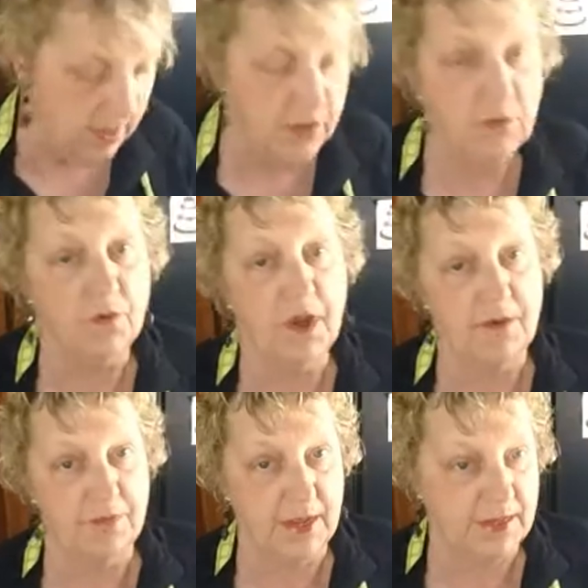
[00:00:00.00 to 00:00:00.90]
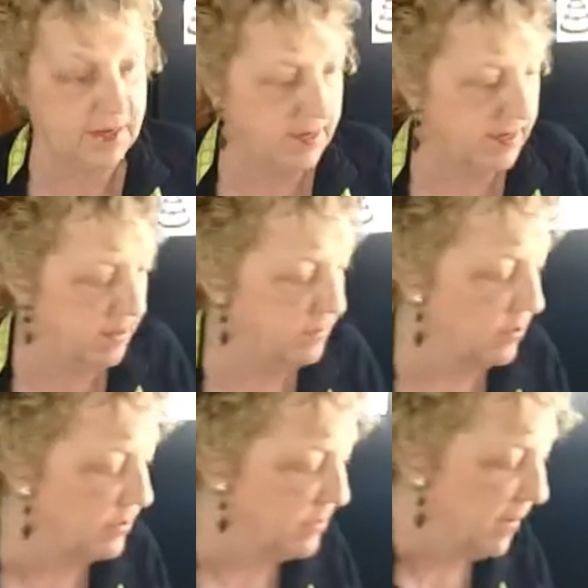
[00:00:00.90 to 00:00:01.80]
And you won't have that
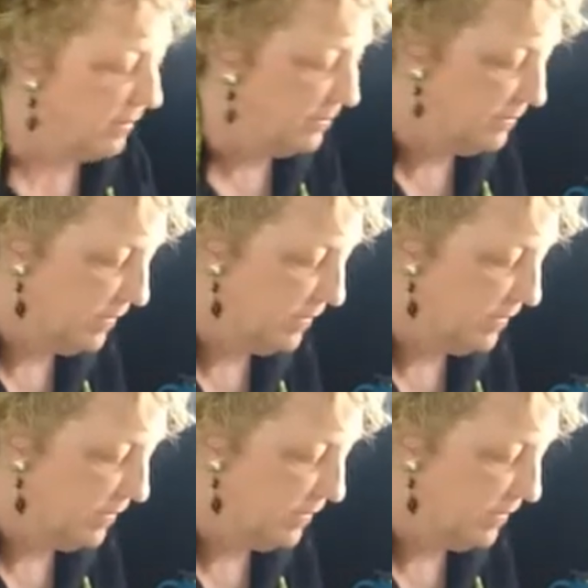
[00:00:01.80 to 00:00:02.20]
burn smell.